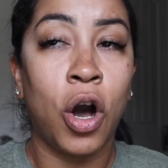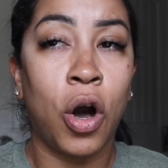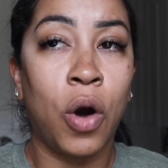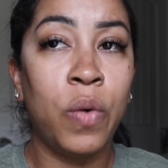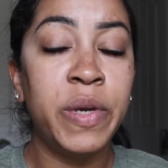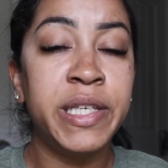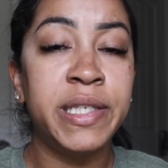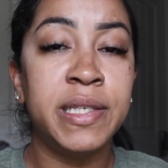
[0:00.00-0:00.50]

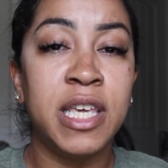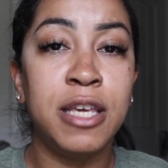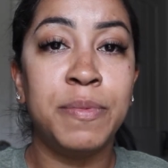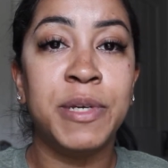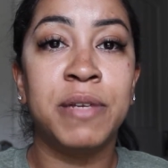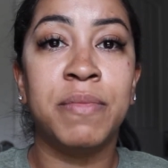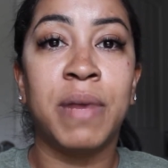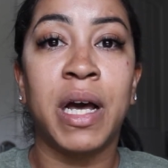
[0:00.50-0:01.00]
always keep
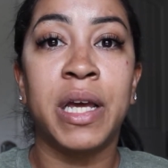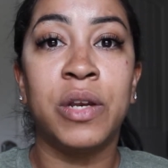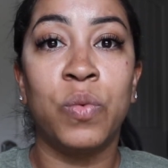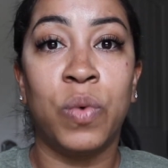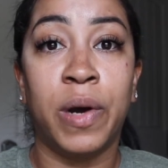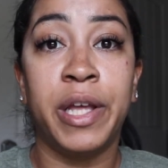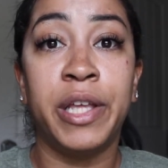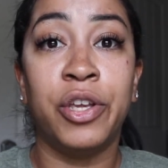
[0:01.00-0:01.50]
in mind
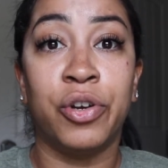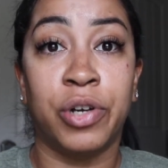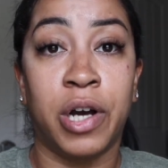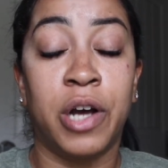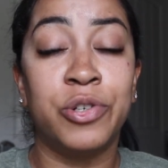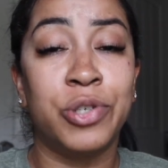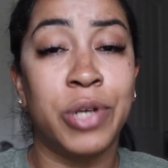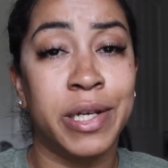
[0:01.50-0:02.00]
what your
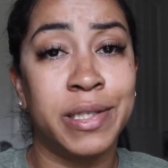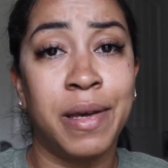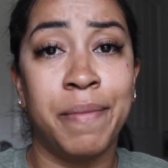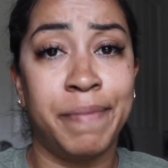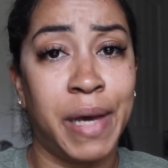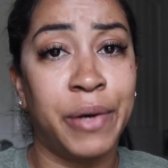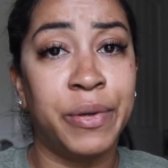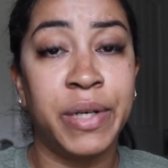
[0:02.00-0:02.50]
contract
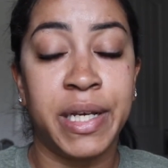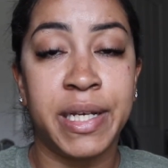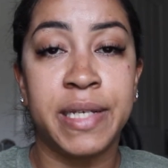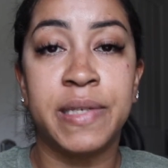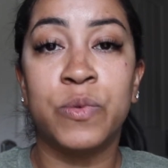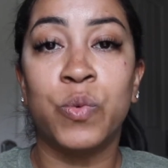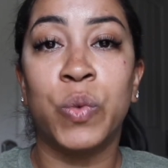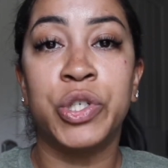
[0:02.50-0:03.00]
amount is,